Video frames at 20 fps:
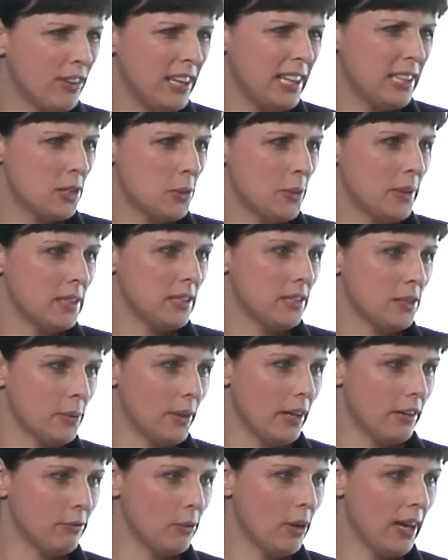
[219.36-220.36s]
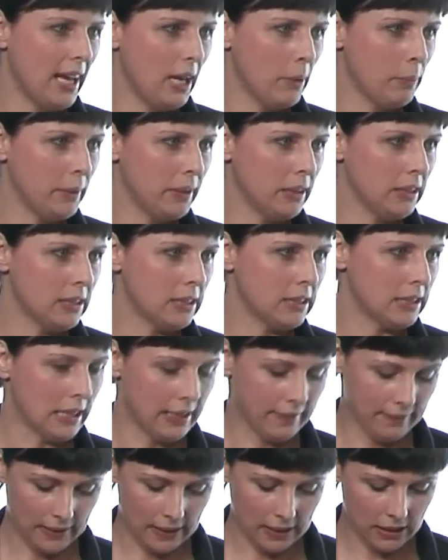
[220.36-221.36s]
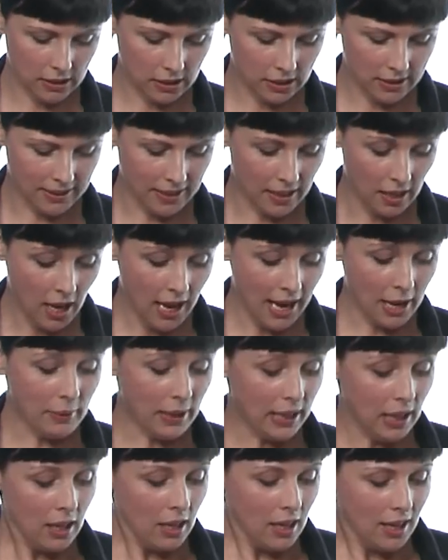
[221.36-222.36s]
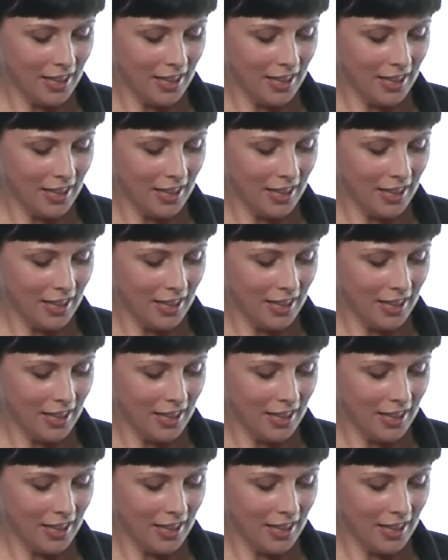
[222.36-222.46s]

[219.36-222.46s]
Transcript: 3 in 2012. What happened, David? I don't know. Anyway,